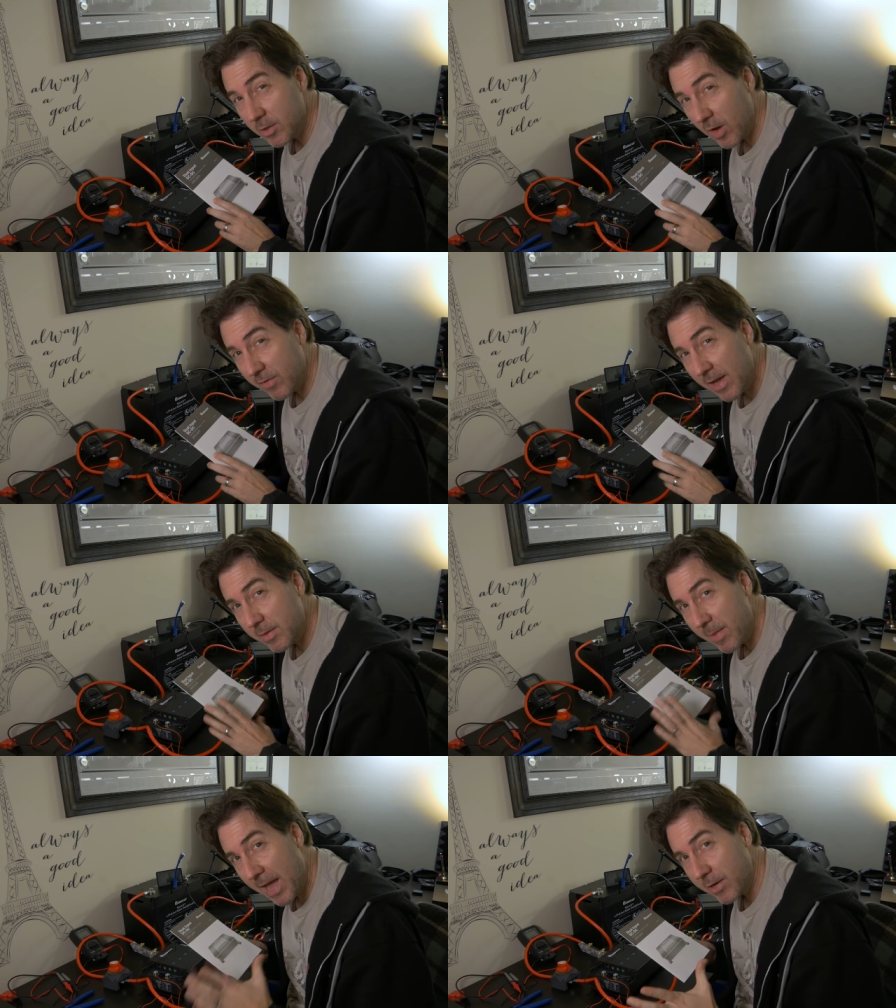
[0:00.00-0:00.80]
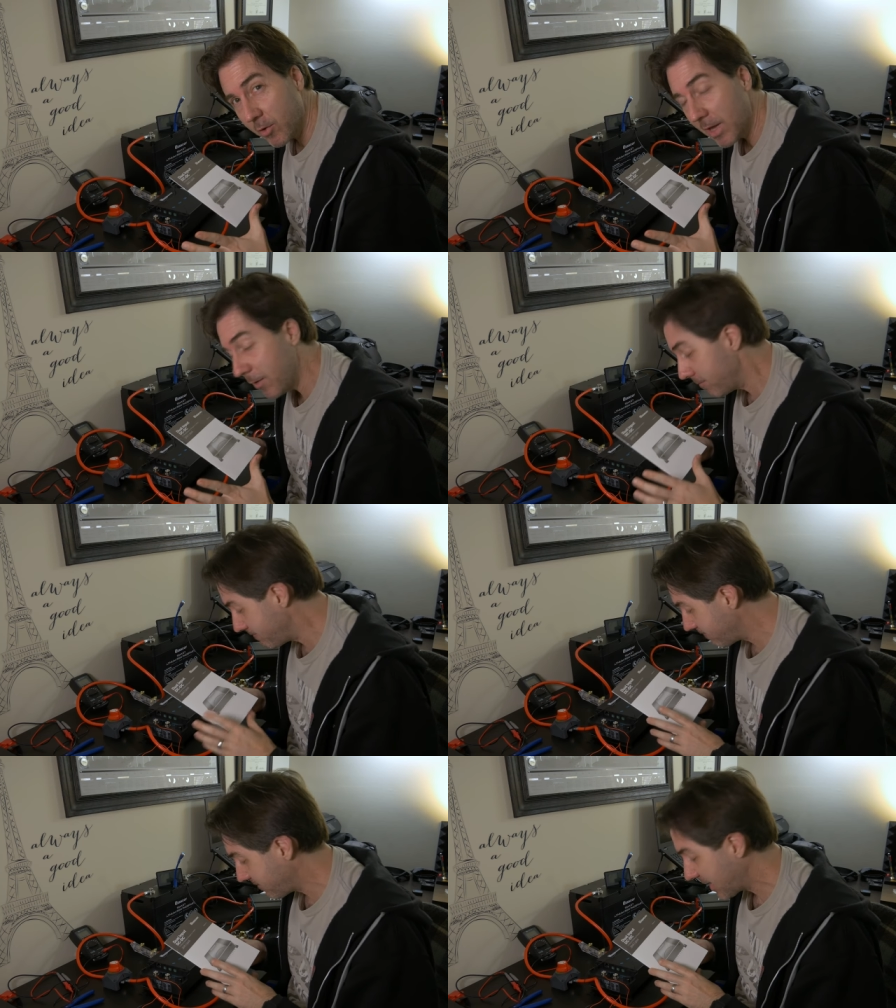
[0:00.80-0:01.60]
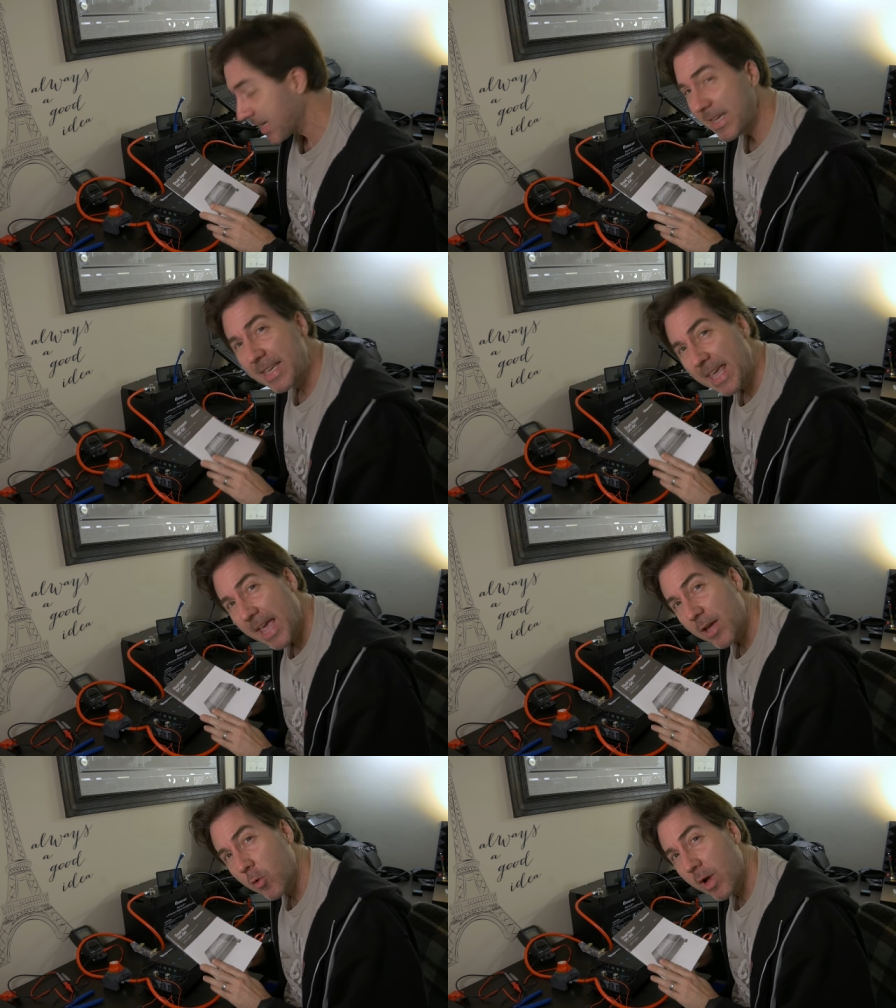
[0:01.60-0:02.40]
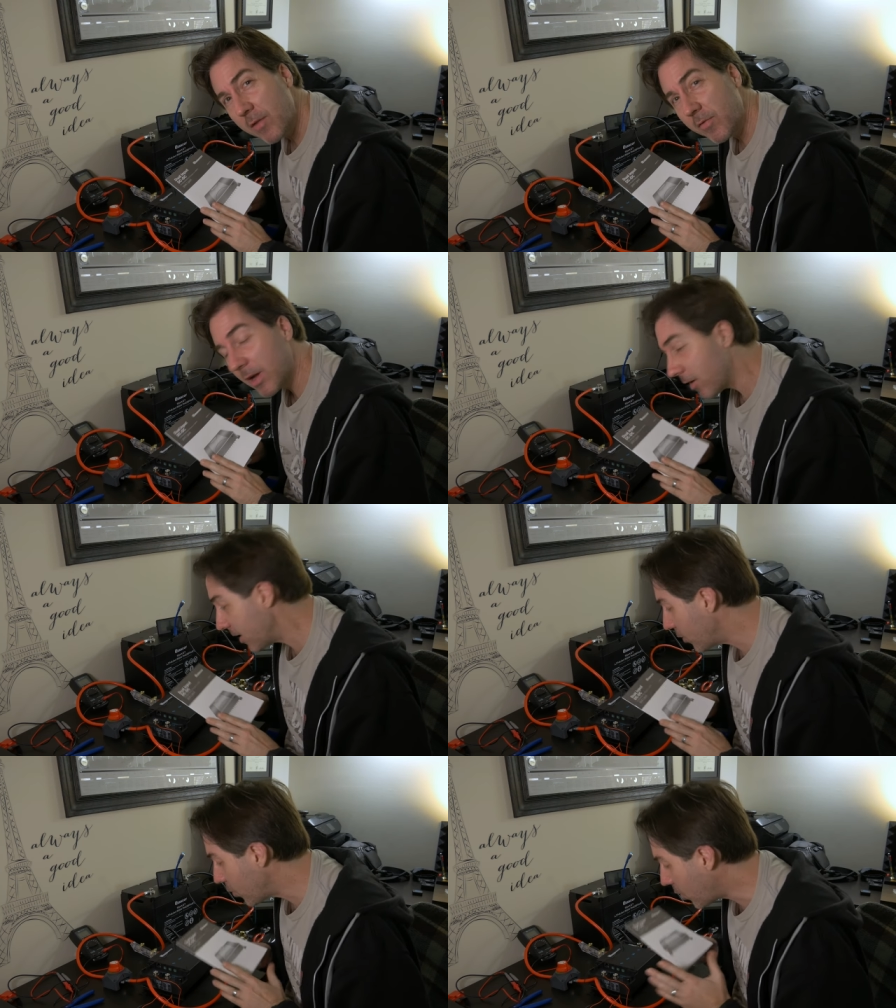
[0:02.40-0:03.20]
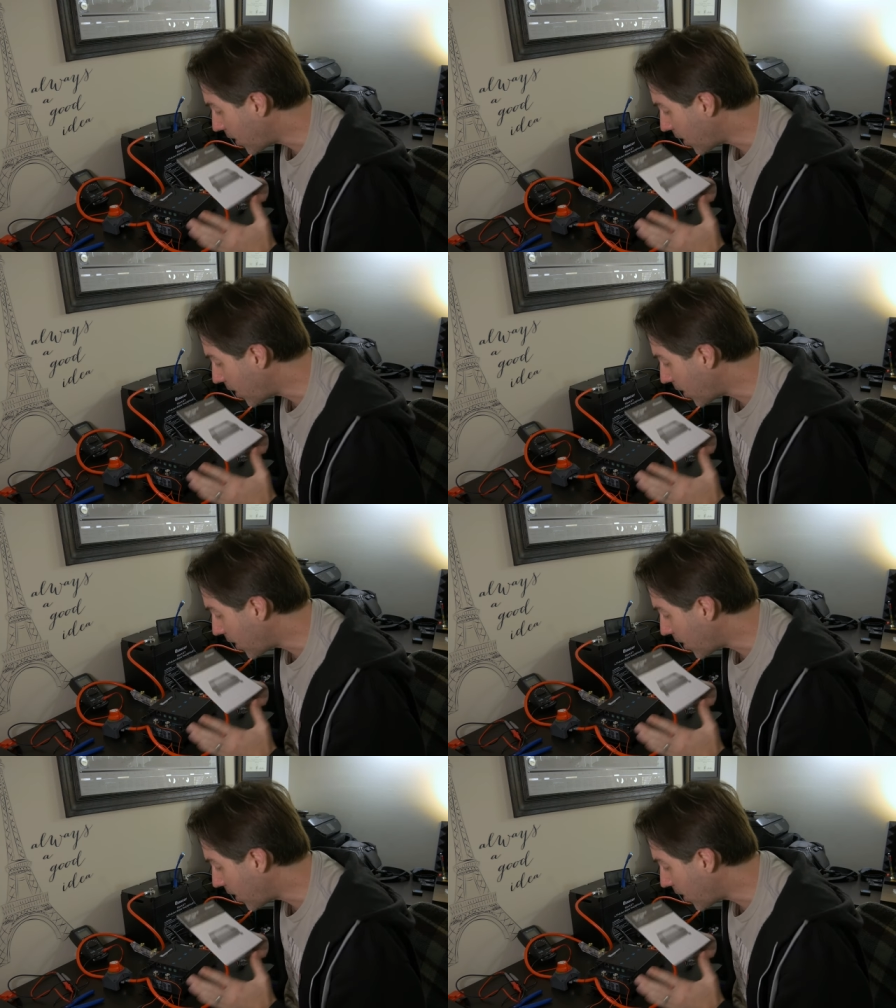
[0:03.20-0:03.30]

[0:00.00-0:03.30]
So I've got the manual out. Can't quite figure out